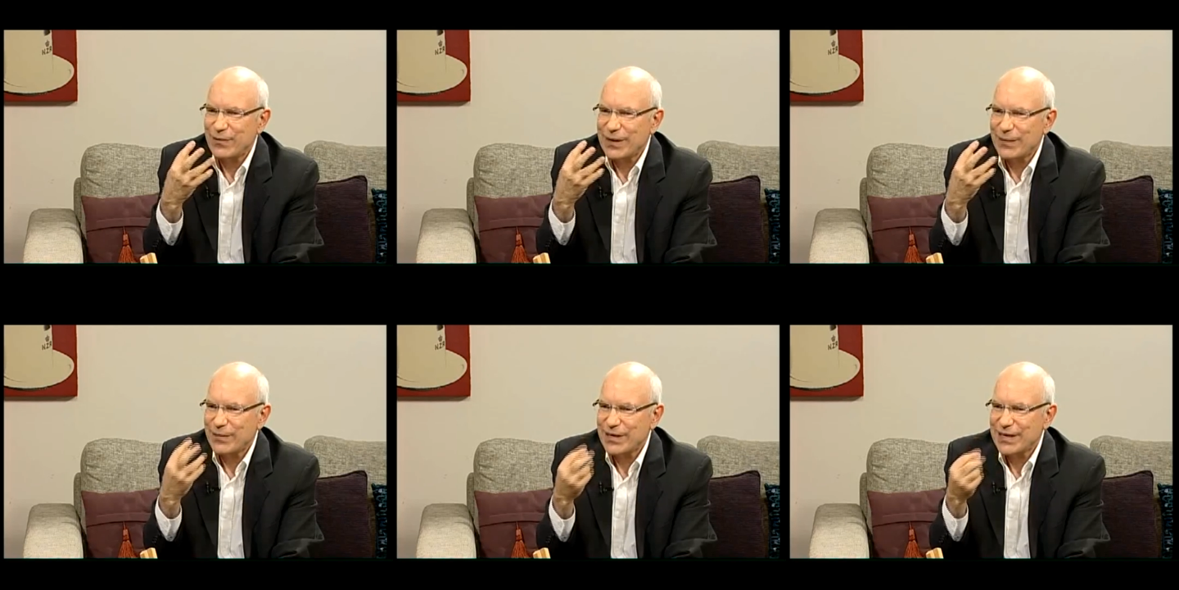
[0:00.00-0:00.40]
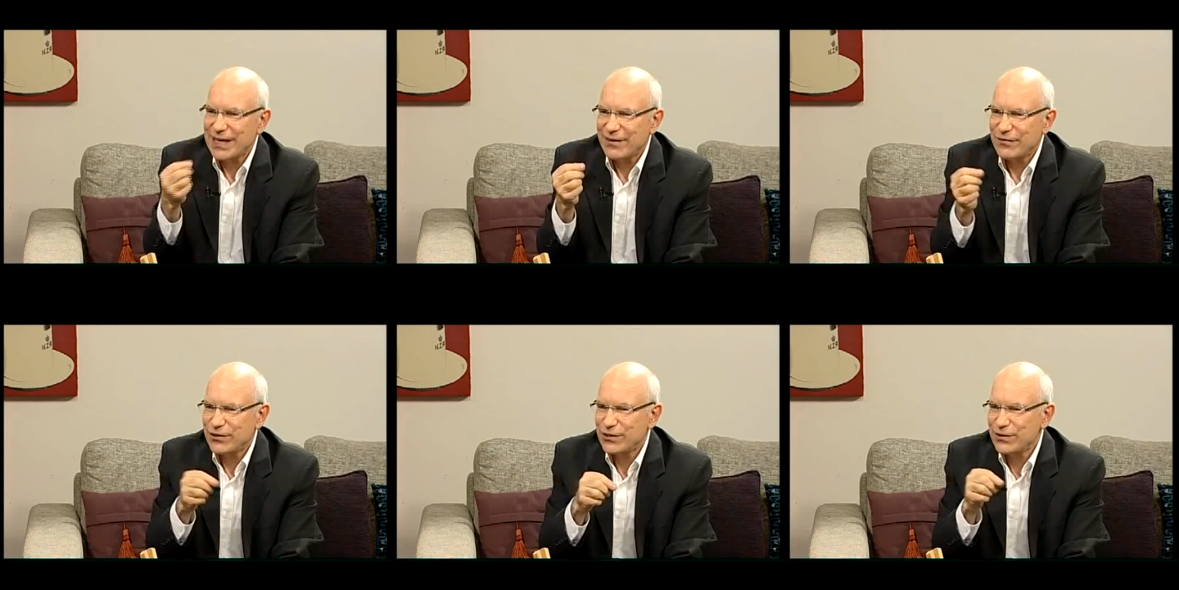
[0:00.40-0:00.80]
well, I'm going to
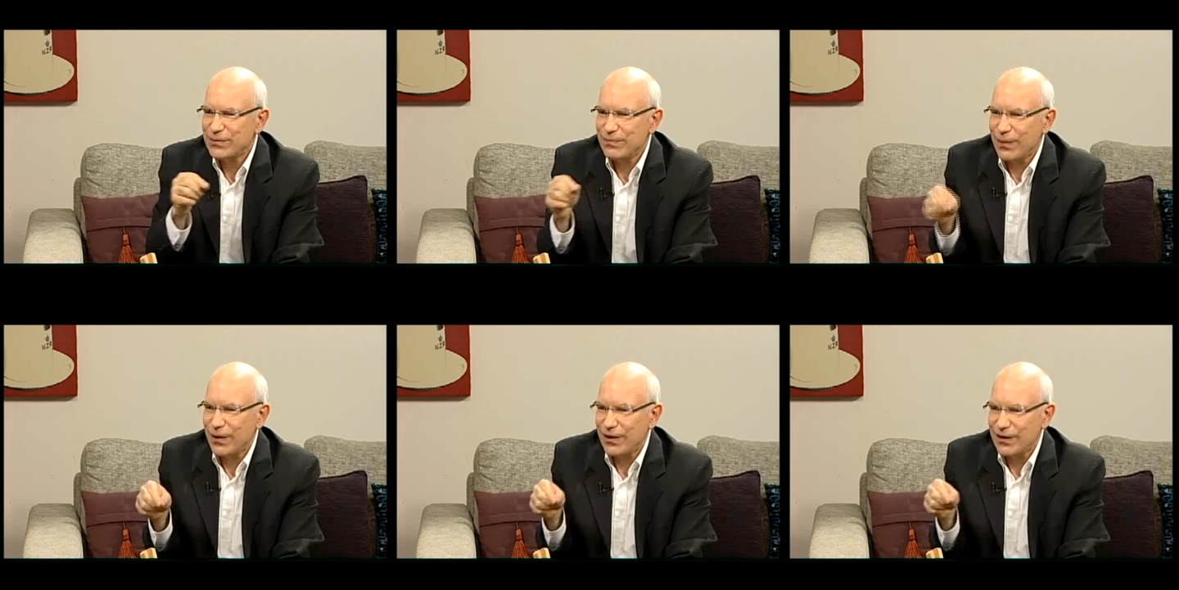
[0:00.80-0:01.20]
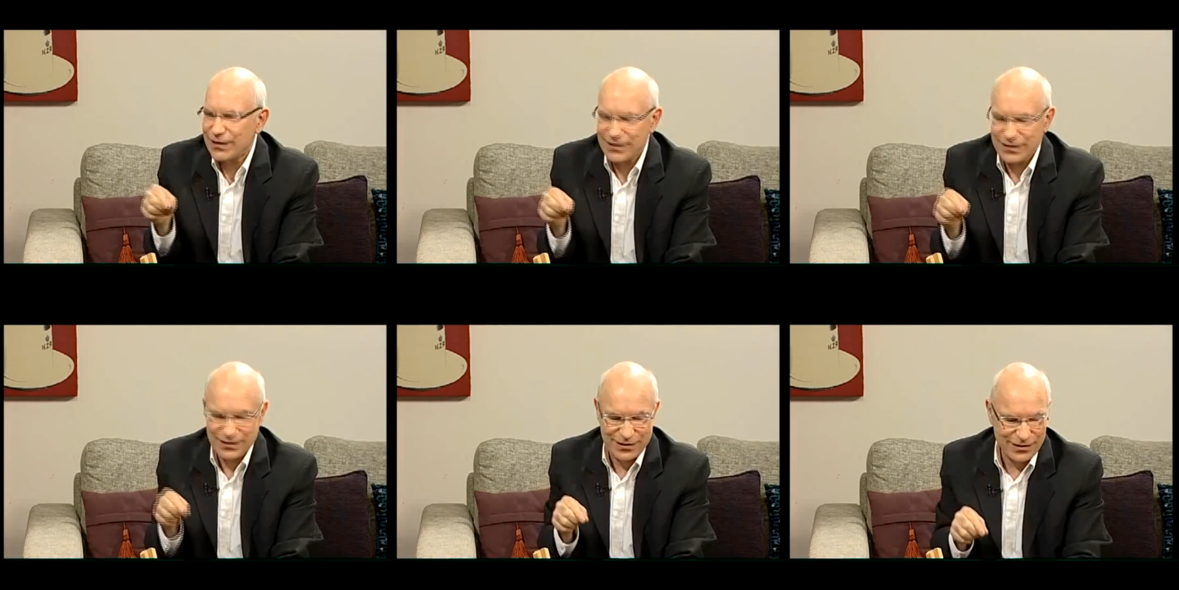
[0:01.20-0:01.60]
have two
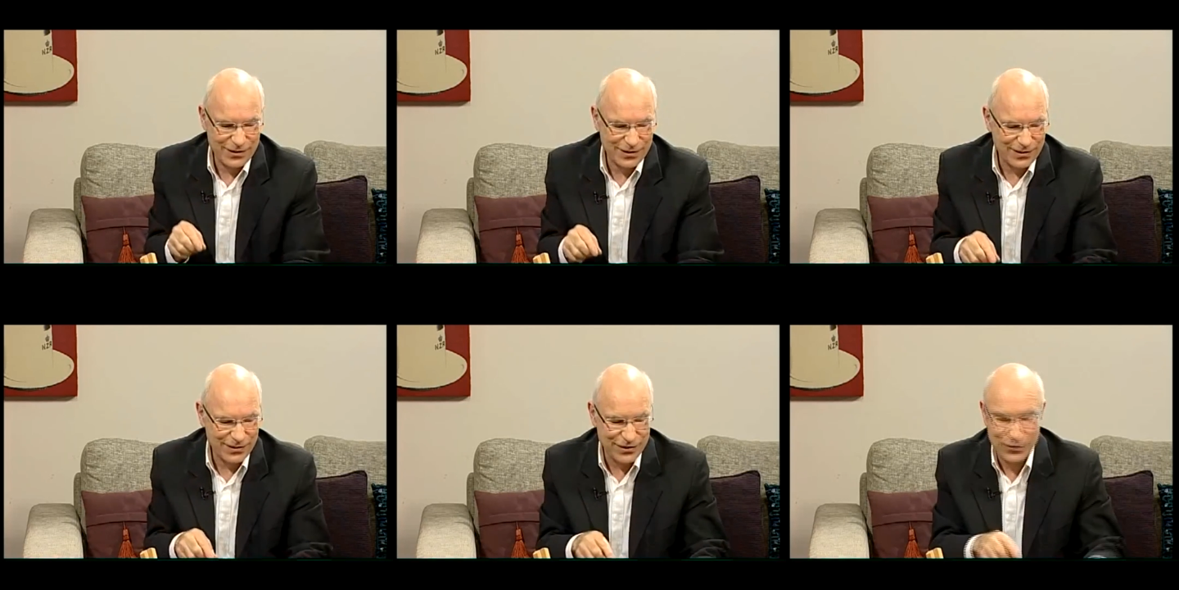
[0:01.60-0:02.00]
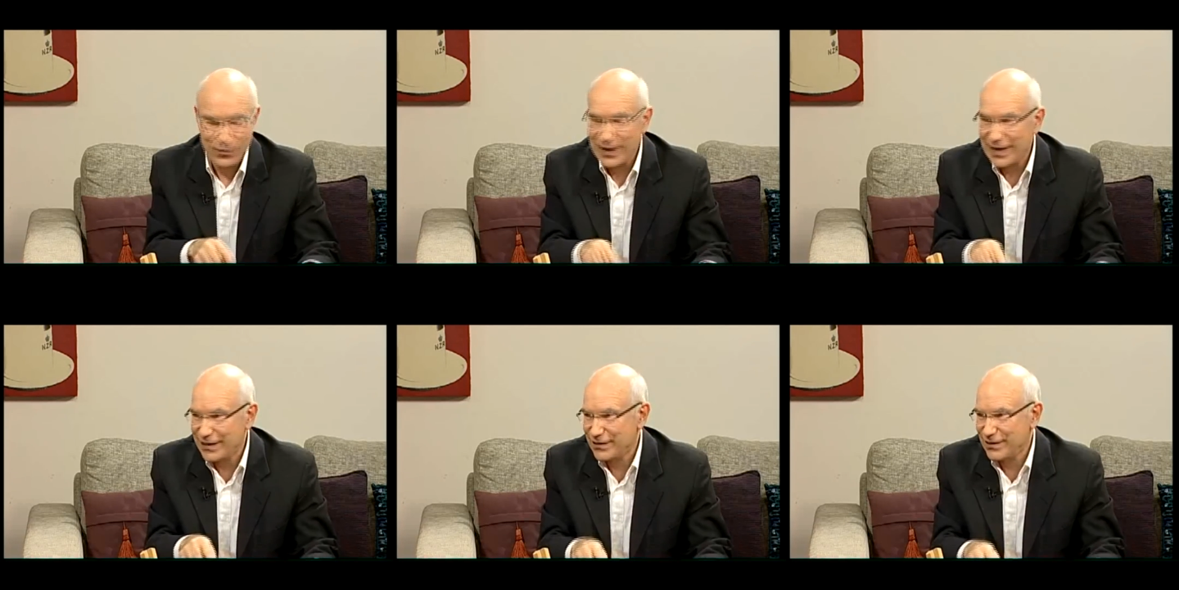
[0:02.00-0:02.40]

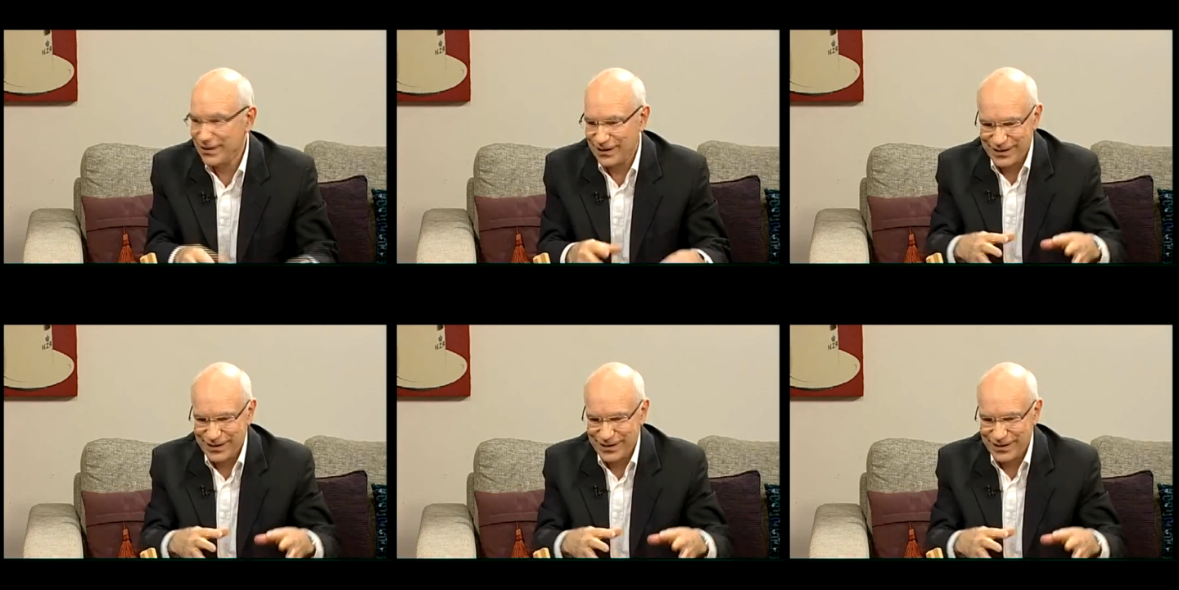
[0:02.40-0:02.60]
squares,